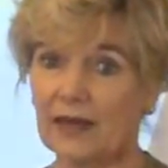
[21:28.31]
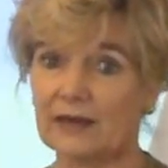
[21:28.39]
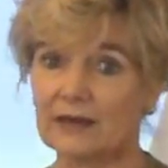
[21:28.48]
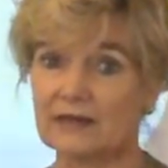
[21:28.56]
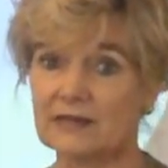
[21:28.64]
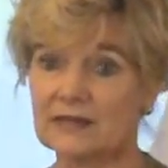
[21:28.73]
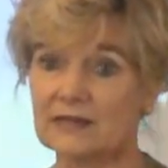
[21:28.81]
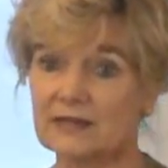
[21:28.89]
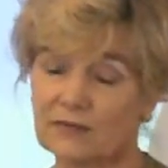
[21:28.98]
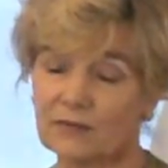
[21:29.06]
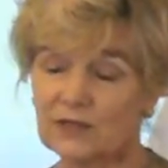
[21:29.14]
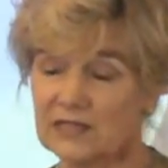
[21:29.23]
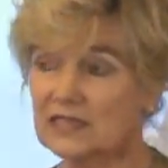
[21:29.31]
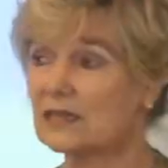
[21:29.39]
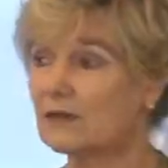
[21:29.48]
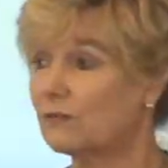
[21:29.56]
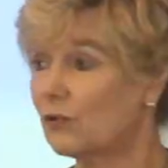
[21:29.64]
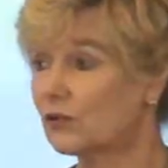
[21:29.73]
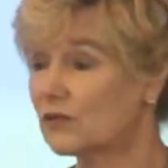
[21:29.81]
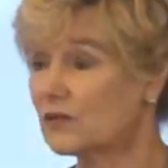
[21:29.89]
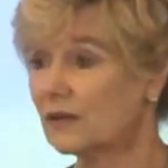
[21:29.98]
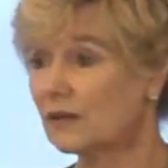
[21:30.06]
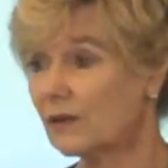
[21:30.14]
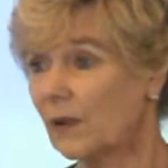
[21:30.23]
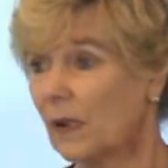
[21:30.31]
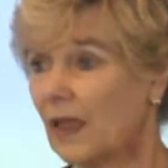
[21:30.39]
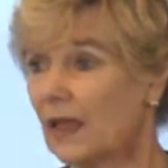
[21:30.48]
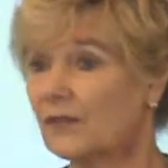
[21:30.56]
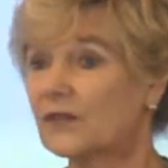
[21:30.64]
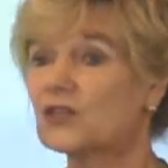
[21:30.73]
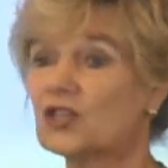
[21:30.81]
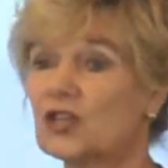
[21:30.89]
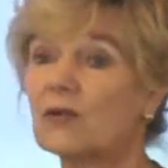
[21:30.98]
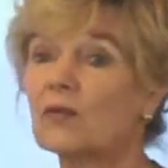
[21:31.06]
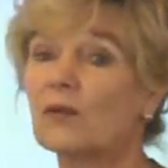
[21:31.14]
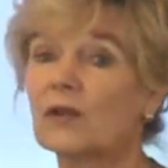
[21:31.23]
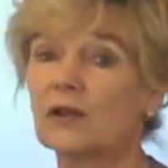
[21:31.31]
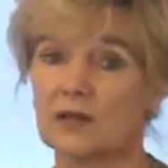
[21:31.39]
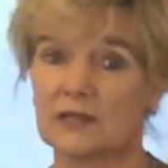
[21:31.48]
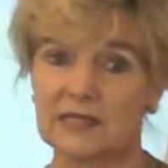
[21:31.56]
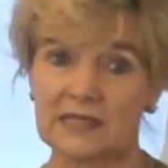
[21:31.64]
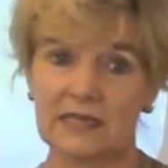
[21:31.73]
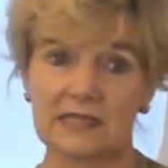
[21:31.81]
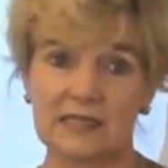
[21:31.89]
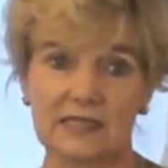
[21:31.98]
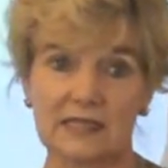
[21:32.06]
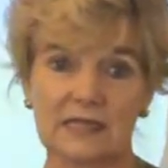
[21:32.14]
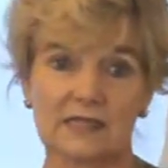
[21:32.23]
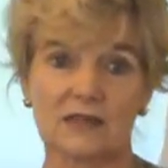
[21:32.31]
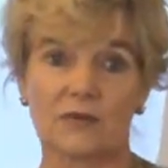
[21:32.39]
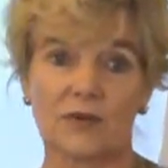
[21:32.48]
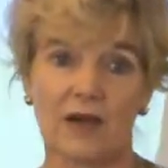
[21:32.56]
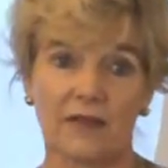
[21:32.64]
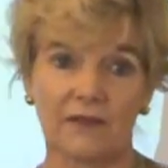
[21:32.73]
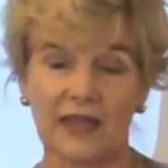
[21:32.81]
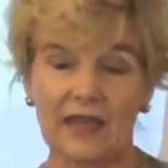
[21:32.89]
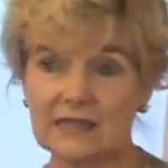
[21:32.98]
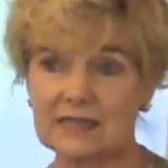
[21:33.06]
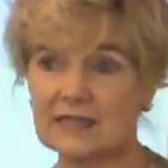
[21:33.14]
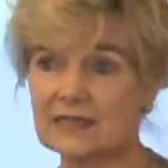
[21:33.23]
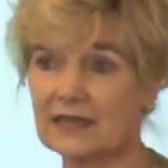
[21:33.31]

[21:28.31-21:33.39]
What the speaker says: And we'll see what the general consensus is around that.